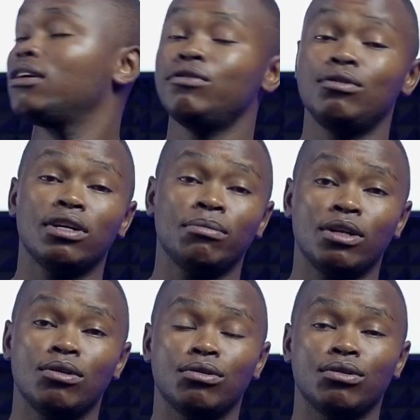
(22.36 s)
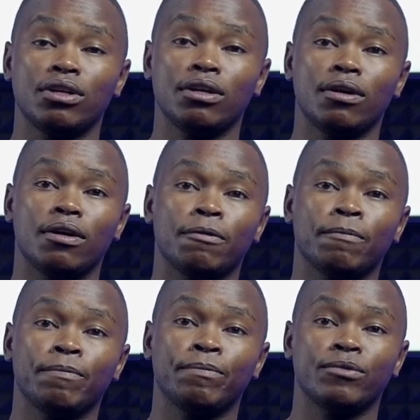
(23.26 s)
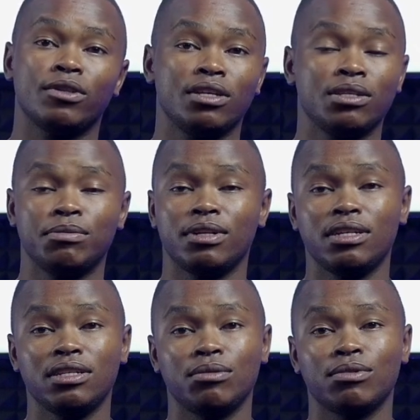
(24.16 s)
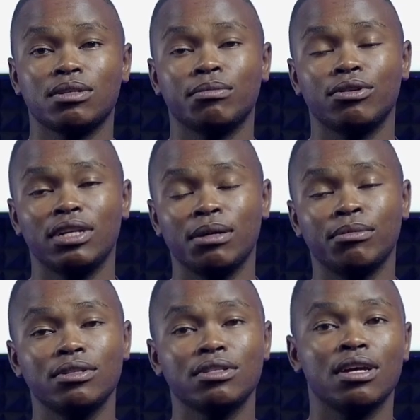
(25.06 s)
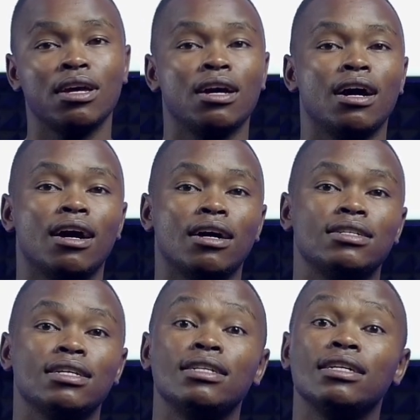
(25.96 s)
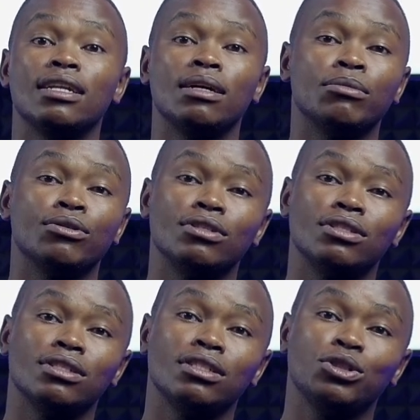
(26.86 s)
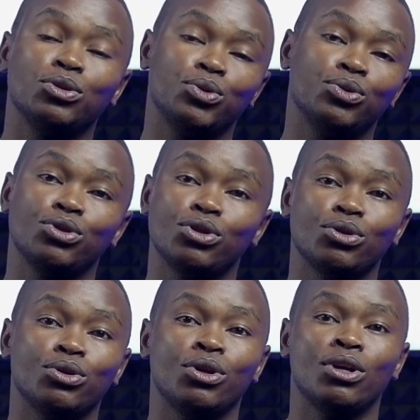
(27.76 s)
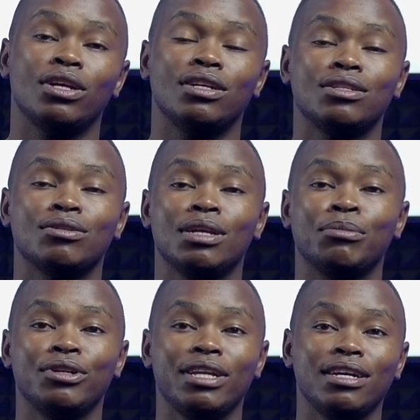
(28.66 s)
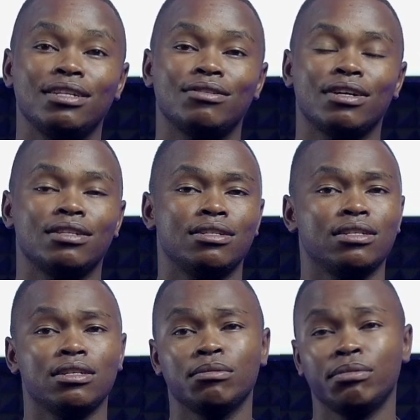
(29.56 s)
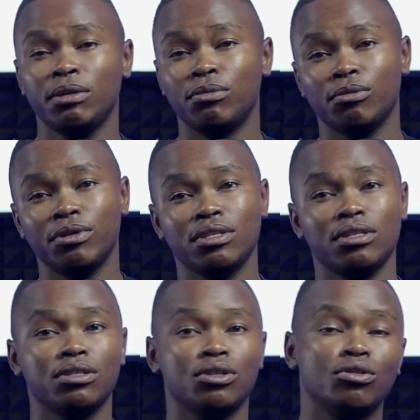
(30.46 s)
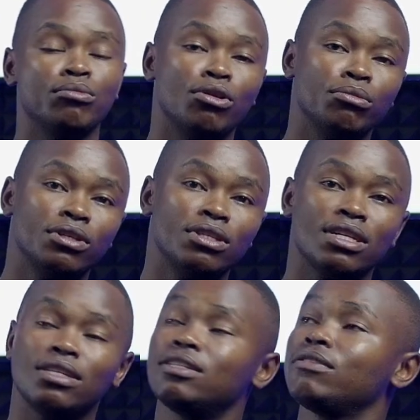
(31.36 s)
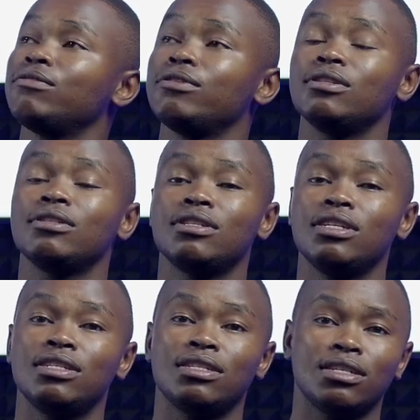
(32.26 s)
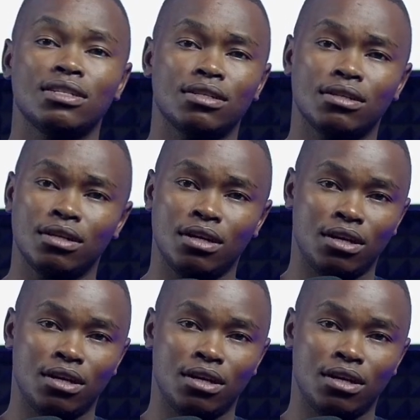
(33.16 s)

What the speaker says: if you look at my logo there, the inspiration was about lemons, turning lemons into lemonade, right? Turning bad moments into good moments. And if you see it, there's a